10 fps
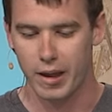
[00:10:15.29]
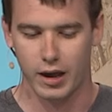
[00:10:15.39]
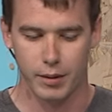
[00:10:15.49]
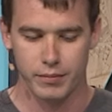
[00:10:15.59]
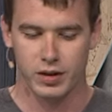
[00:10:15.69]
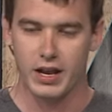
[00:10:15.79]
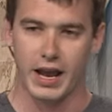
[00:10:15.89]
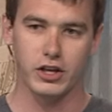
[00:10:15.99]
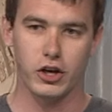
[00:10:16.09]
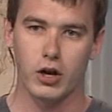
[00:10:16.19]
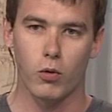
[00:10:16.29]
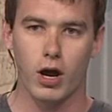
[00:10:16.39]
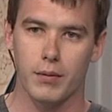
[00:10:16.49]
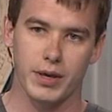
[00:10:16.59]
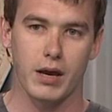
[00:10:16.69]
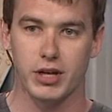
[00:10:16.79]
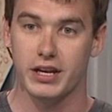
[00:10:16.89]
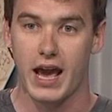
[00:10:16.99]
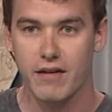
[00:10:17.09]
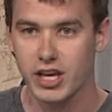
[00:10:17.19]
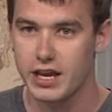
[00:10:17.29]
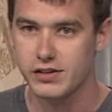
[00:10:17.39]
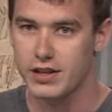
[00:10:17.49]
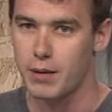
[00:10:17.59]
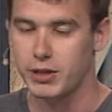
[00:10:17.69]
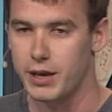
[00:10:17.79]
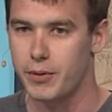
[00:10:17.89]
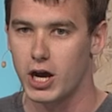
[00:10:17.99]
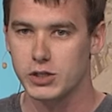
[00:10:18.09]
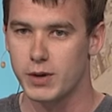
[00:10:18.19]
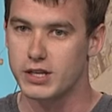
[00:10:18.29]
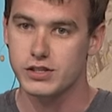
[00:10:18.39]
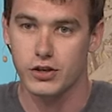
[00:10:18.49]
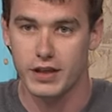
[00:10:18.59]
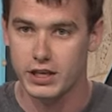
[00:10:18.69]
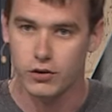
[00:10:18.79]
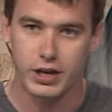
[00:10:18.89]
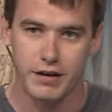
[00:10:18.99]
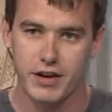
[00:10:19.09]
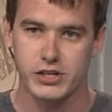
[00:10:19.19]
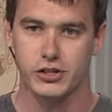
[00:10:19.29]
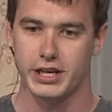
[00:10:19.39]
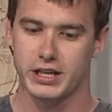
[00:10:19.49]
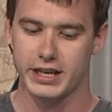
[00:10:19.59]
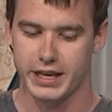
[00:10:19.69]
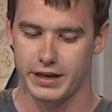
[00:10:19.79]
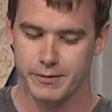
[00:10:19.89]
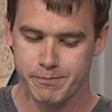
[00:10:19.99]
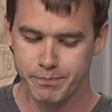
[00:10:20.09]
And you're going to want to be able to navigate to that play pause button so that you can eventually click it.